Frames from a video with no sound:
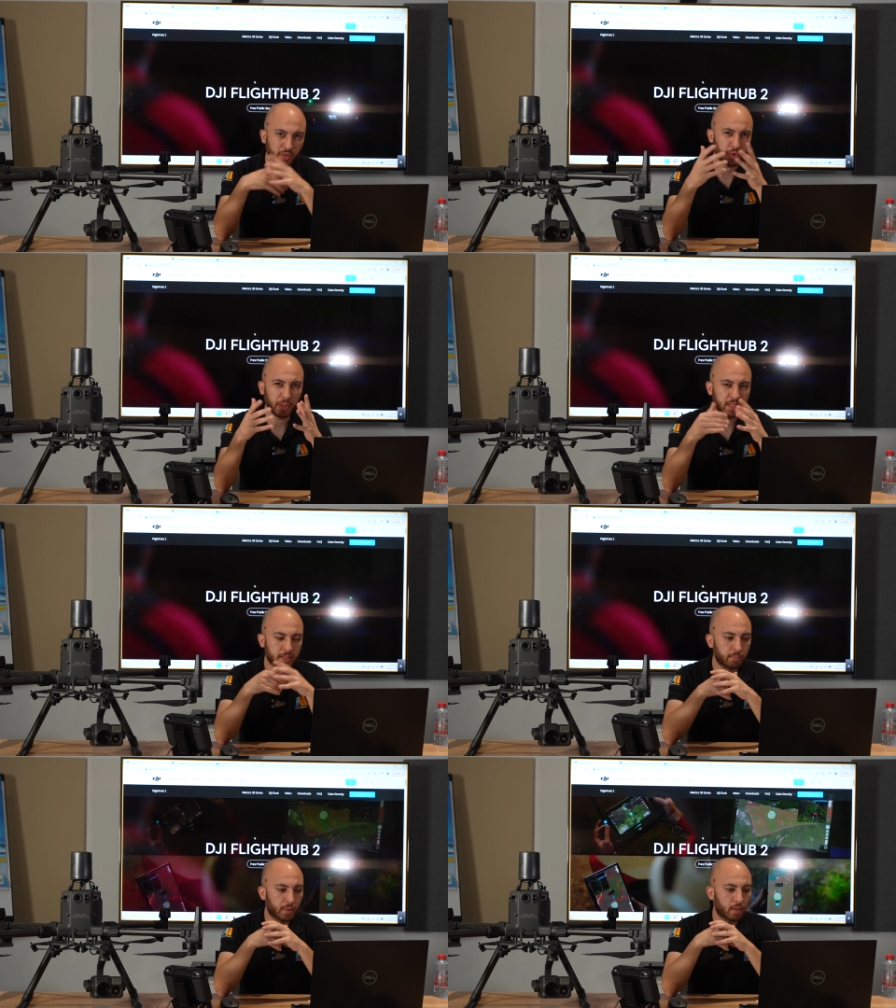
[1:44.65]
It's really
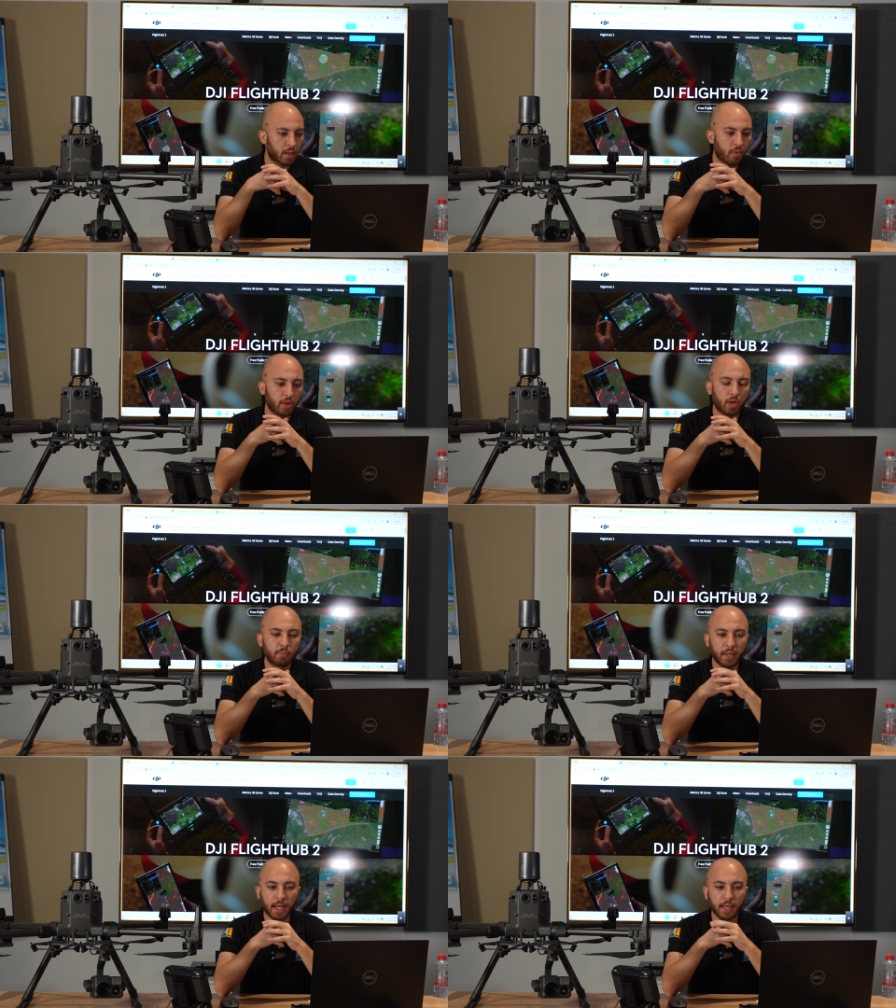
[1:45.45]
simple, nothing
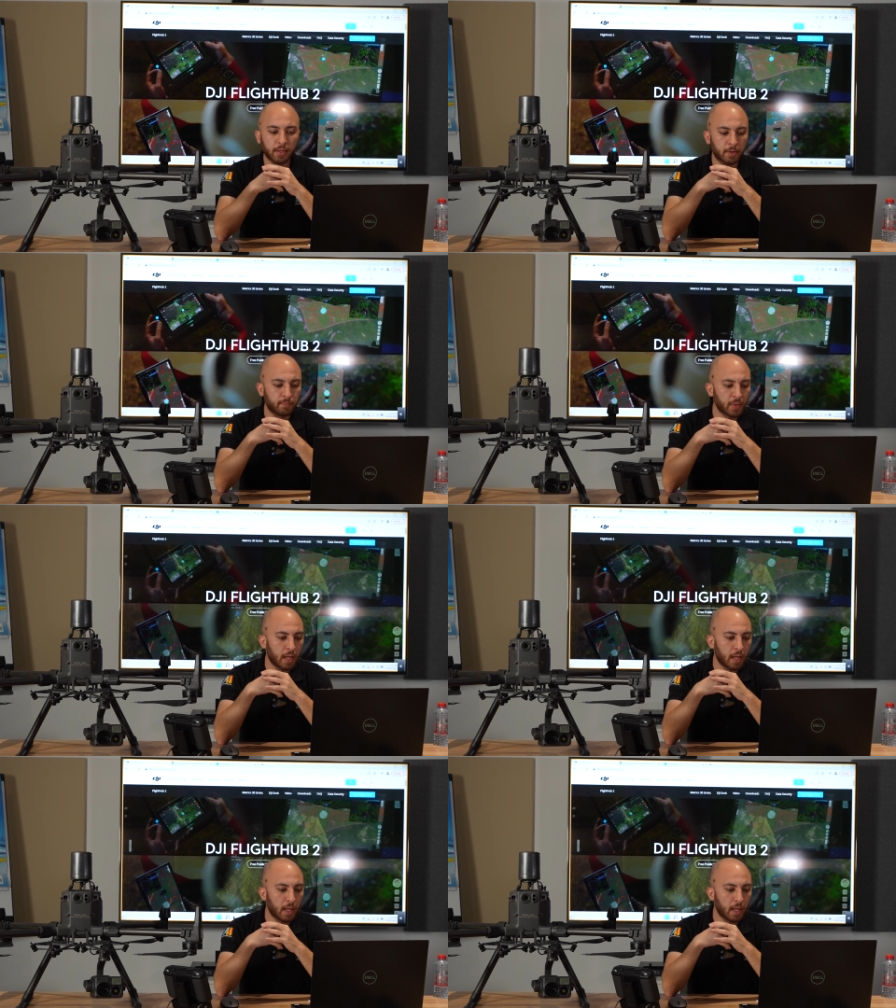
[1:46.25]
complicated.